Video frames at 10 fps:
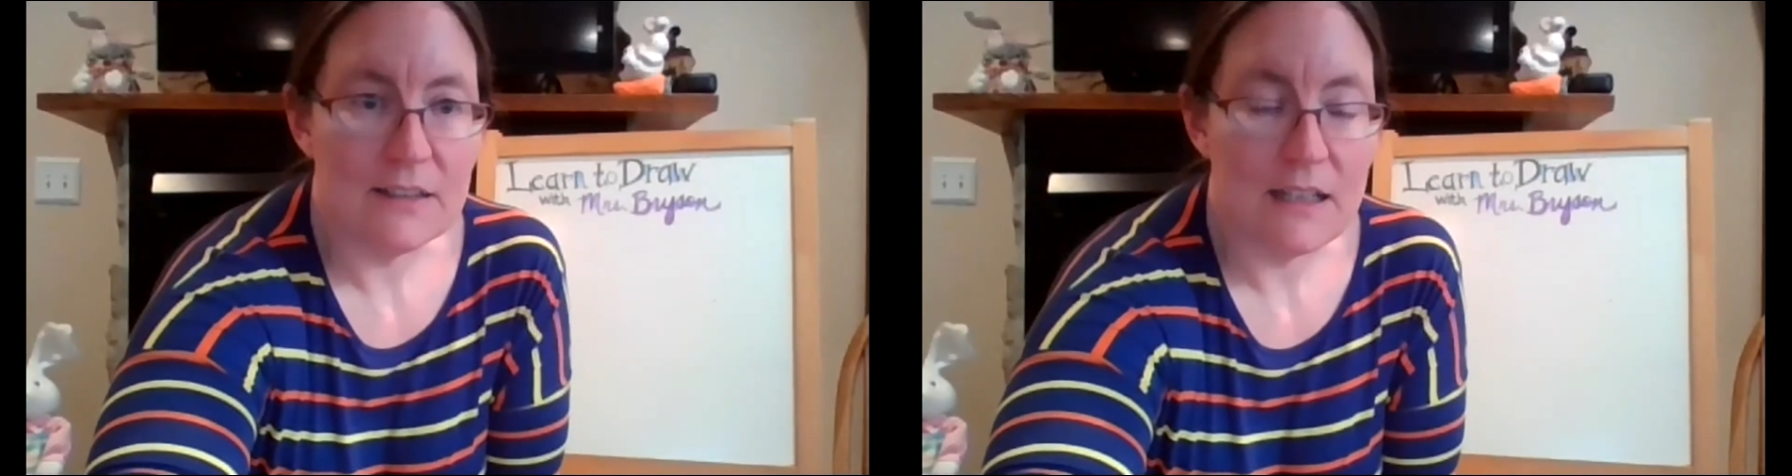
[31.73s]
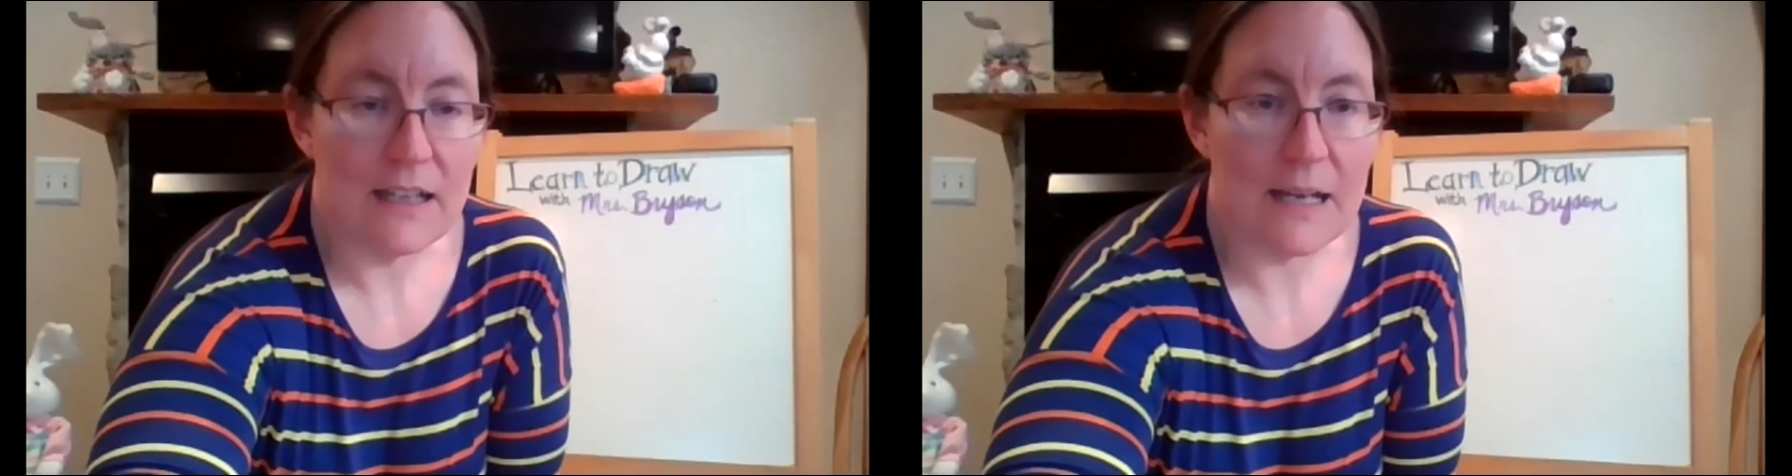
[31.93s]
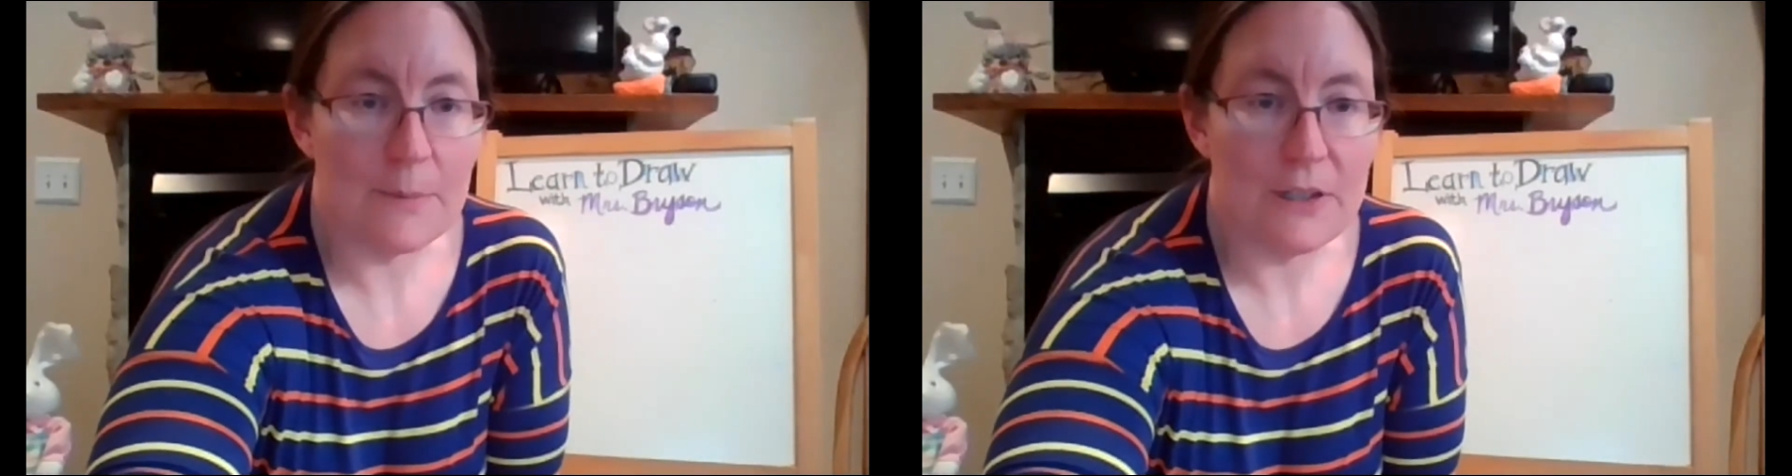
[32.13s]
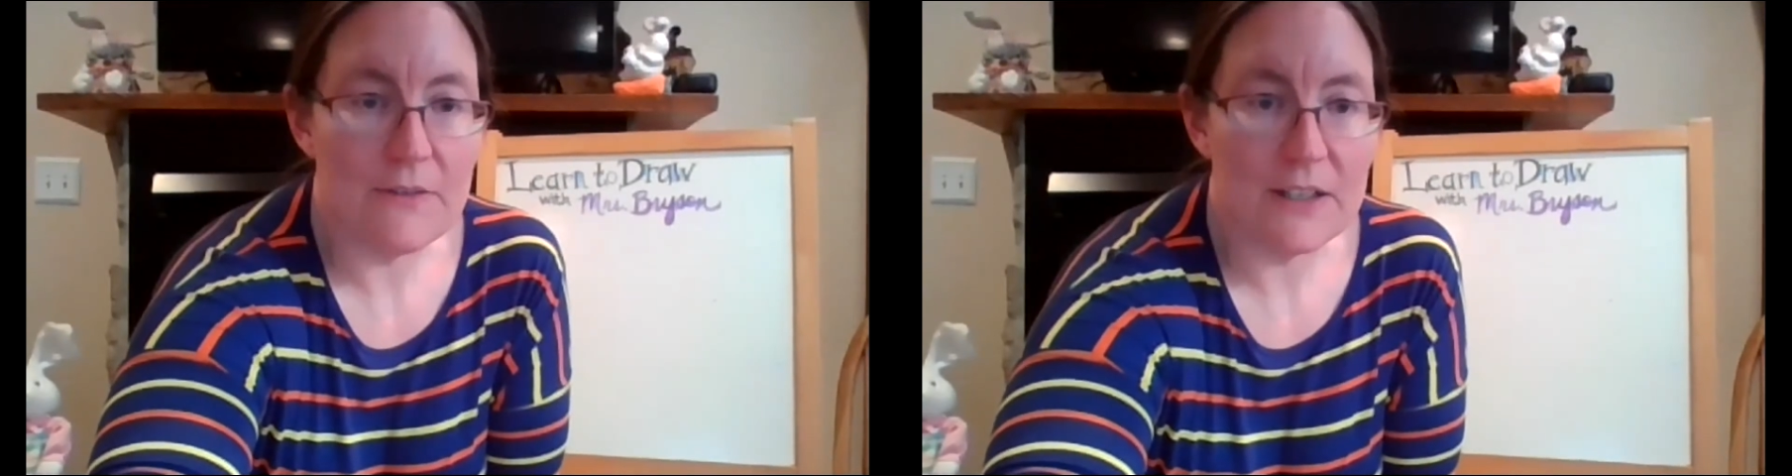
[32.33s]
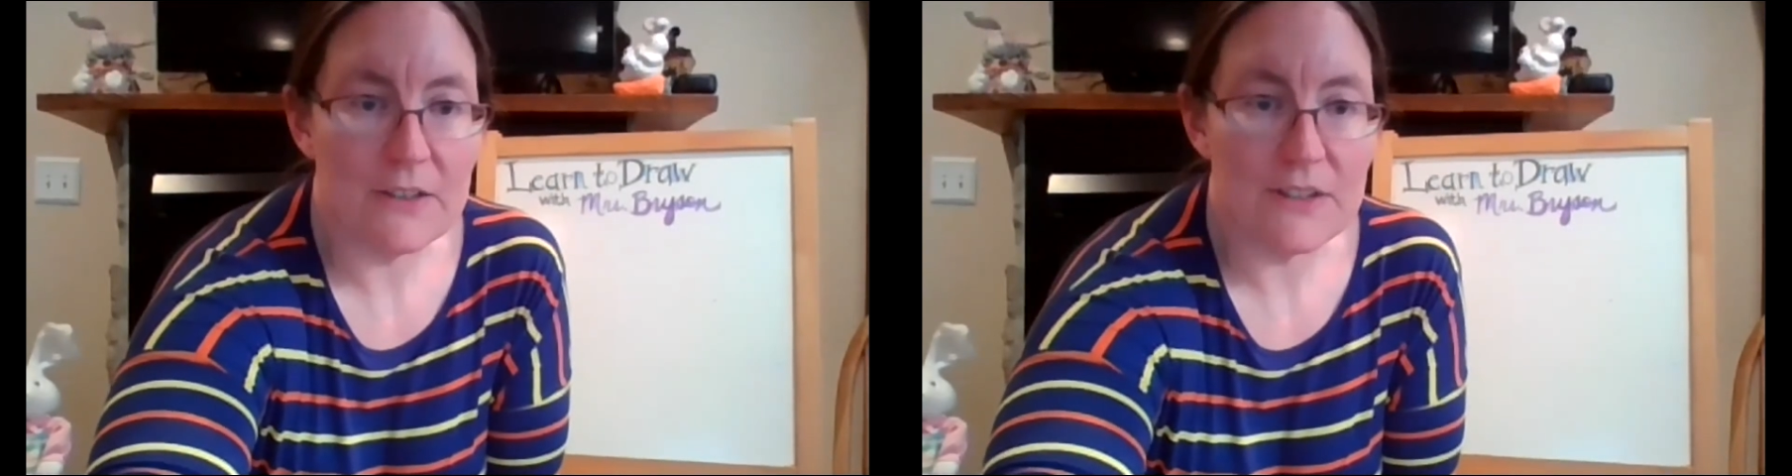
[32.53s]
a couple
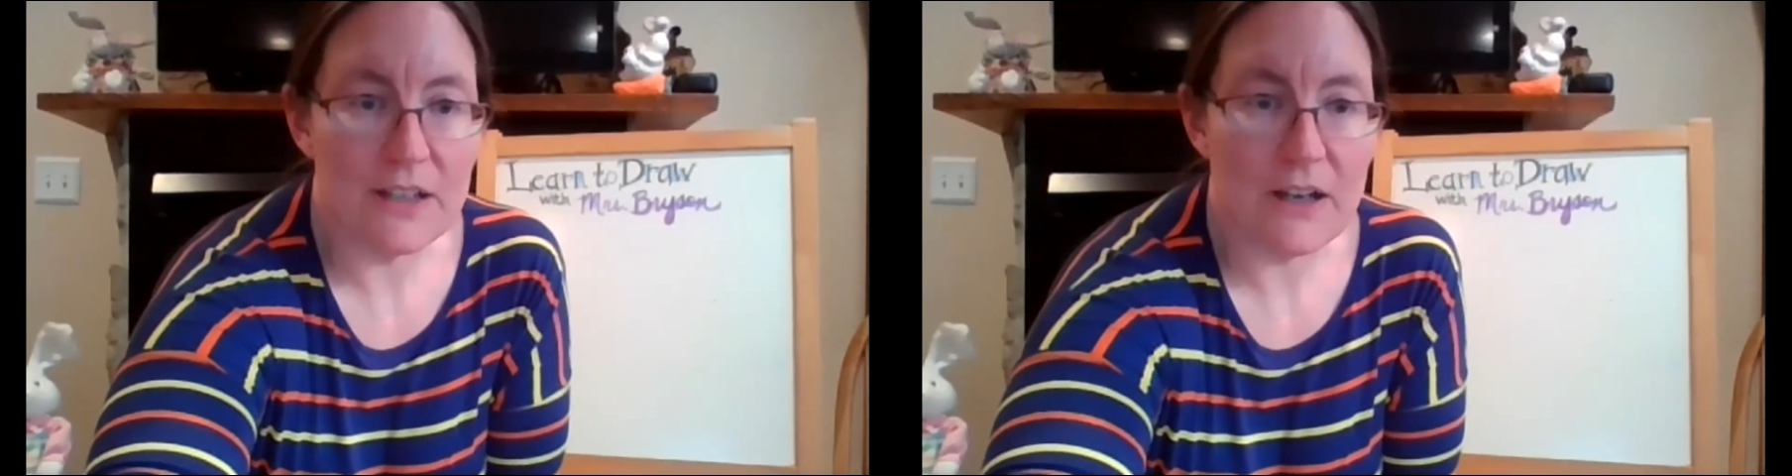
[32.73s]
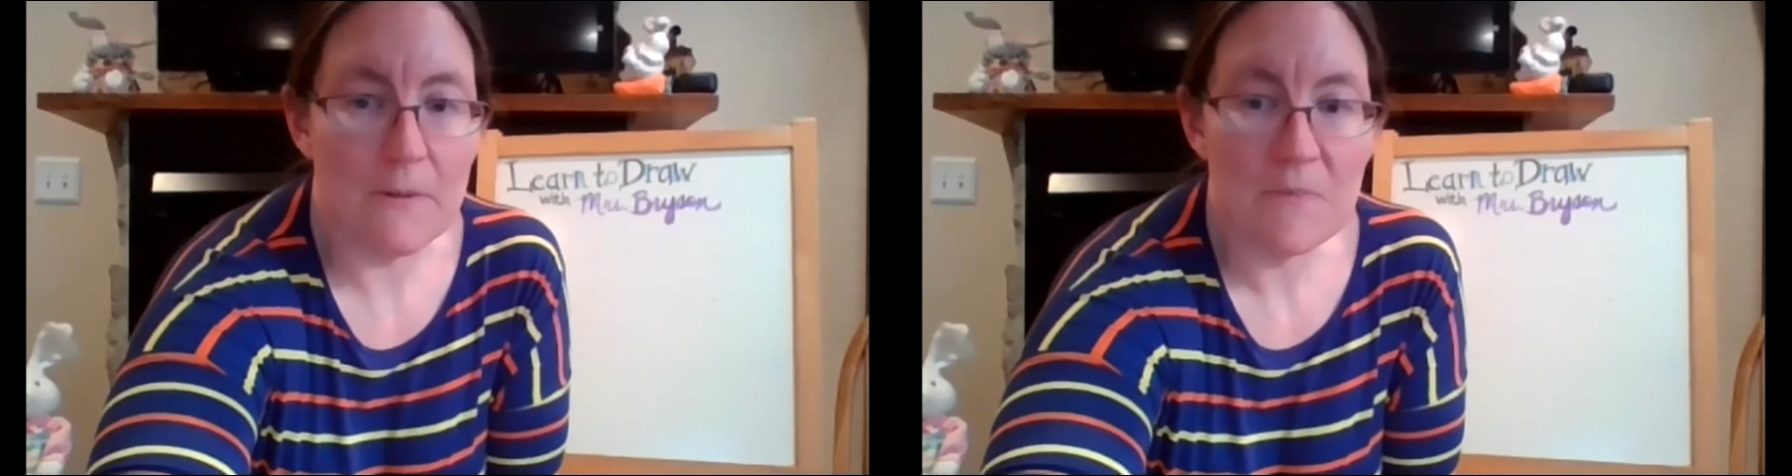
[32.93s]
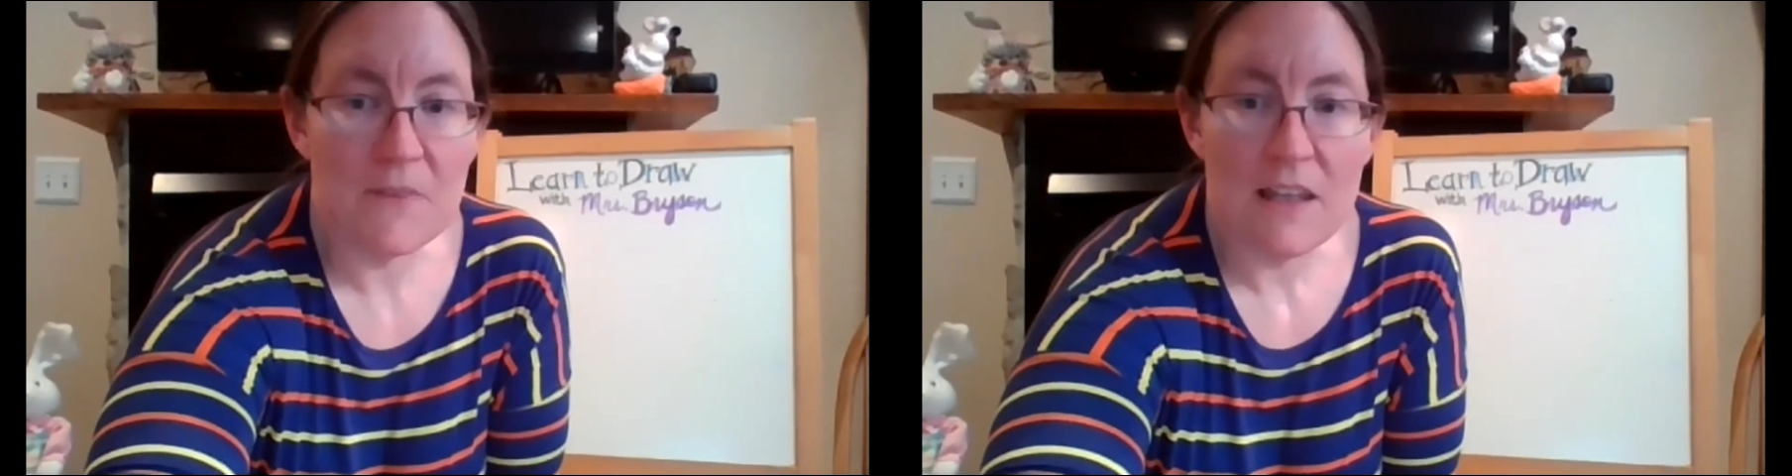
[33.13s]
of years ago.